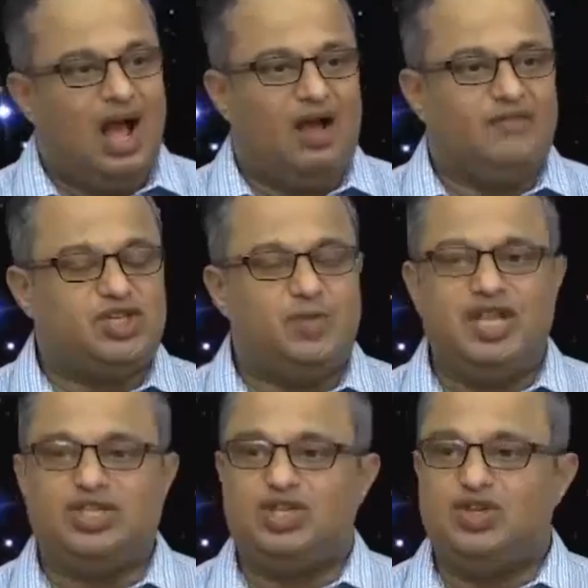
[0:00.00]
which
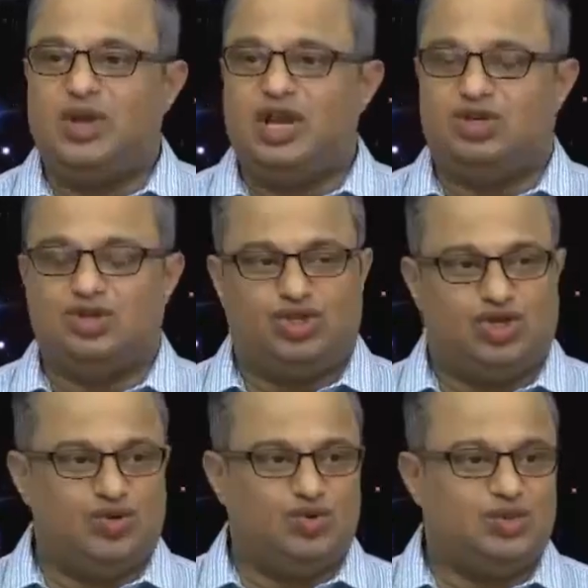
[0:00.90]
means you need to
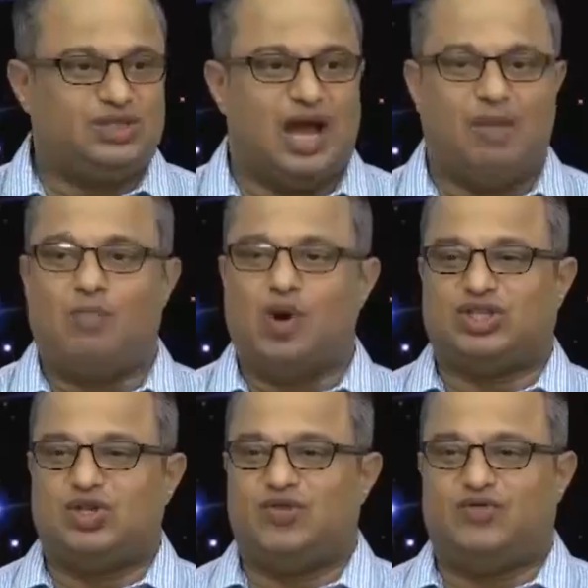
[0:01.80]
choose a
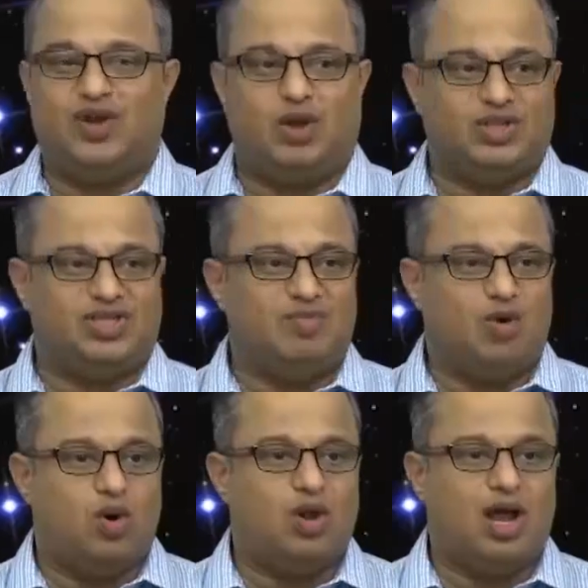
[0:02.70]
positive frequency
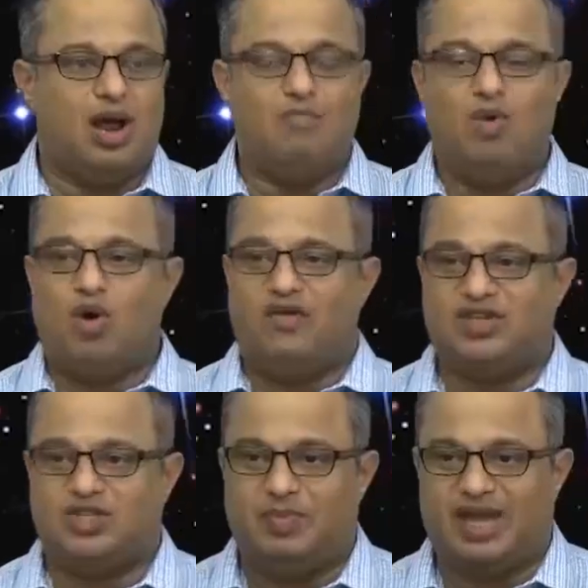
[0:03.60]
mode, a mode
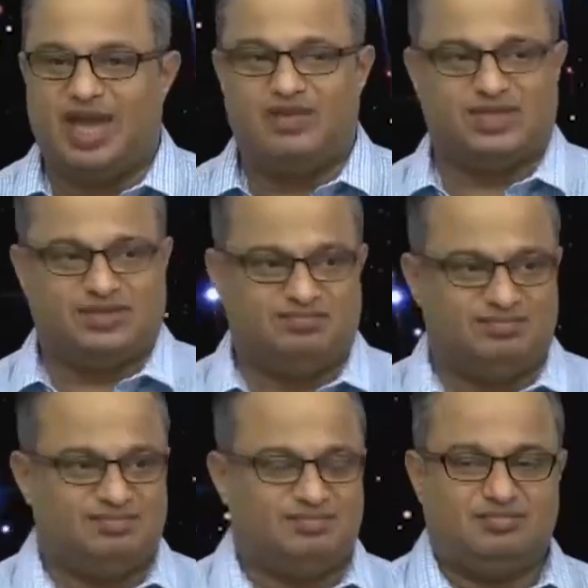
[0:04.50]
which behaves
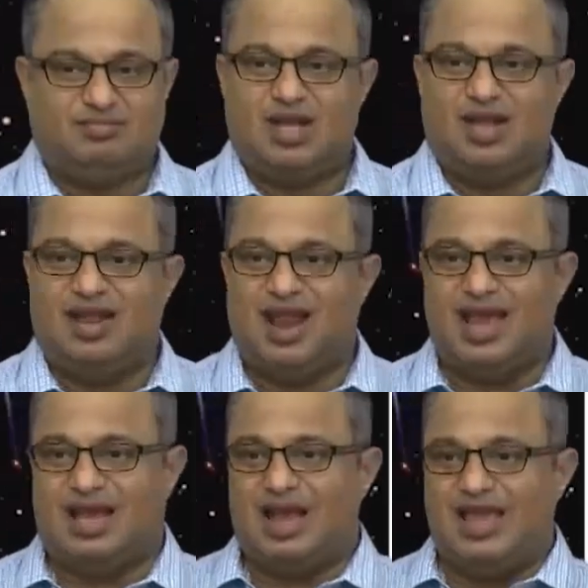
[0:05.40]

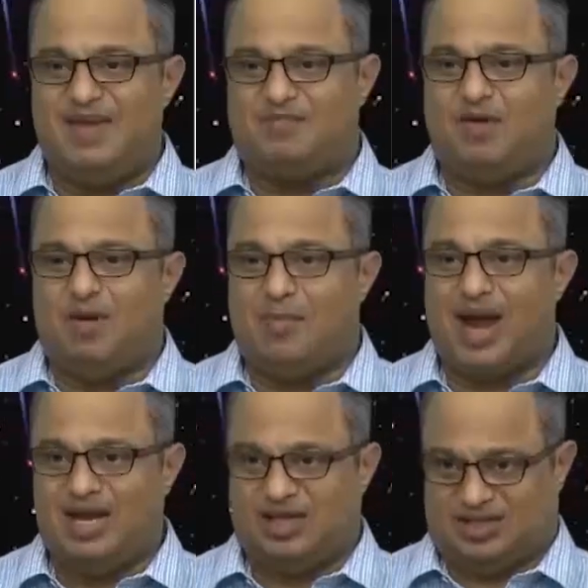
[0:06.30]
like e power
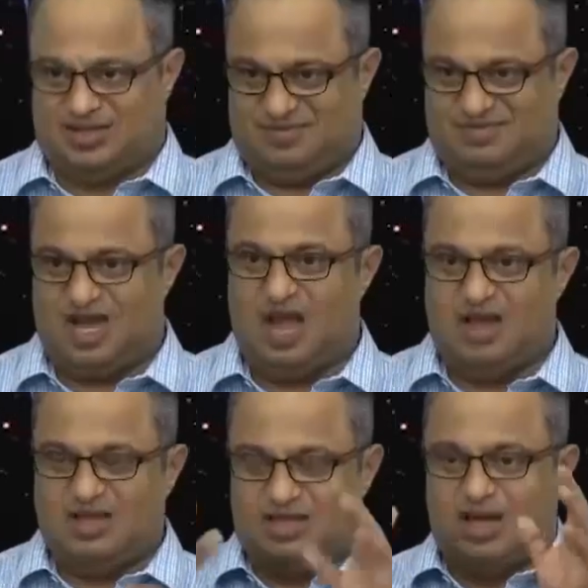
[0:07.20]
minus
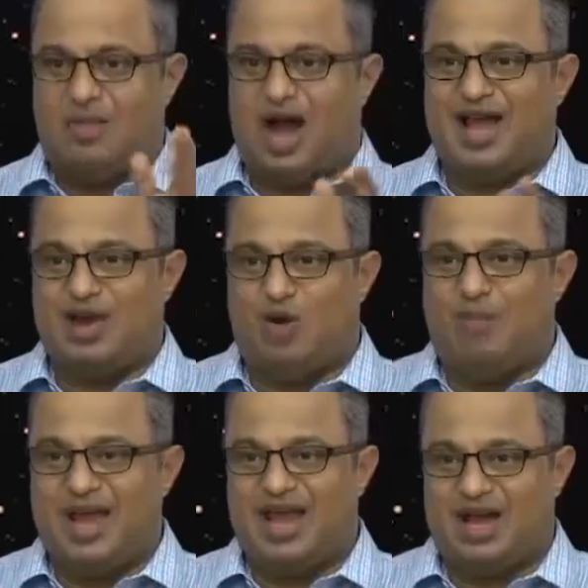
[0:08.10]
some I
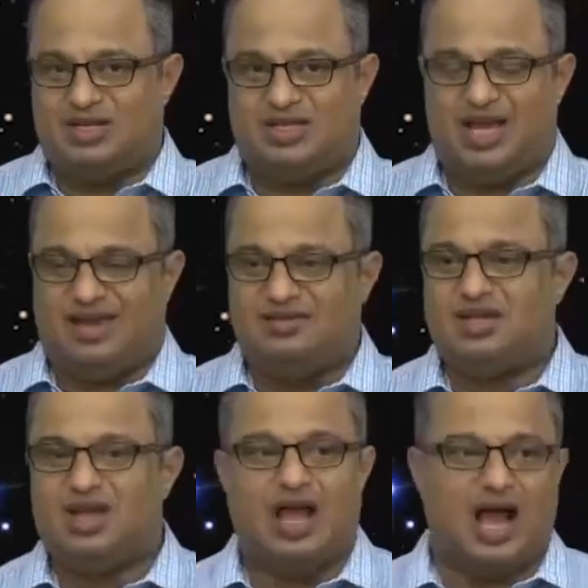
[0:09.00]
omega t
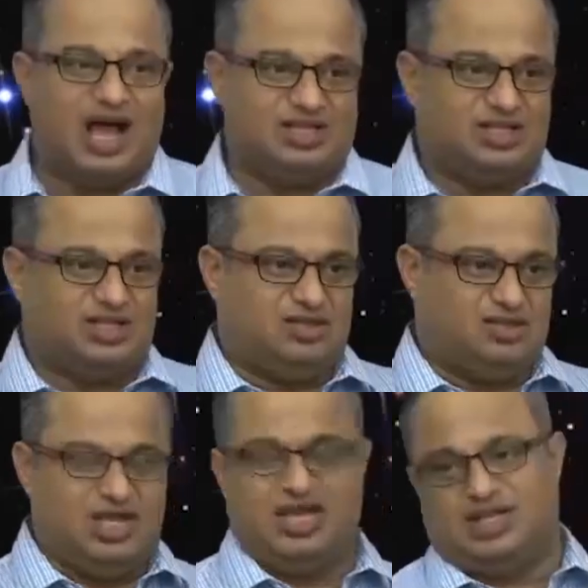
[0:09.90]
as
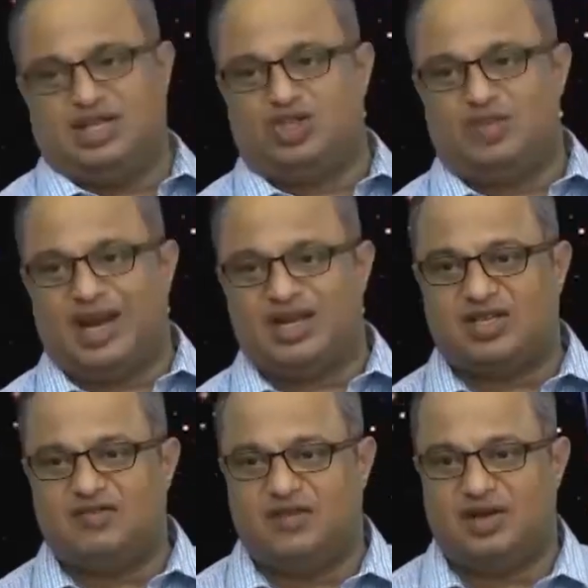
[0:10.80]
t tends to minus
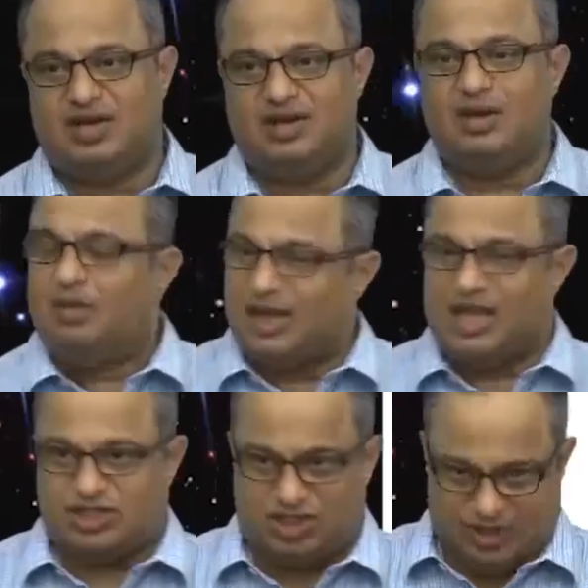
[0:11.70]
infinity, but
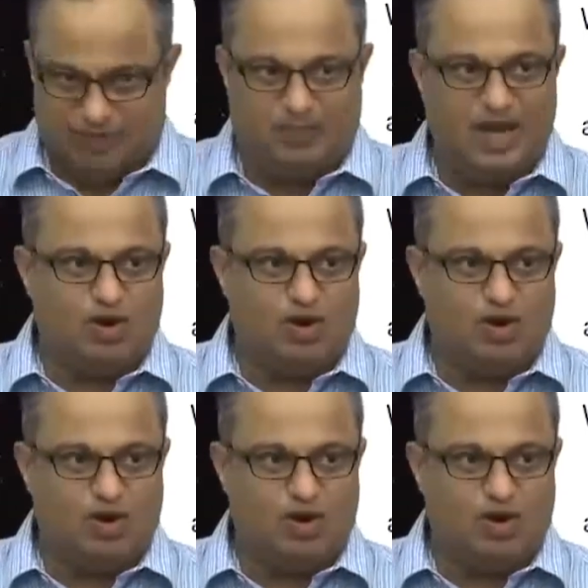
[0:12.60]
that is simply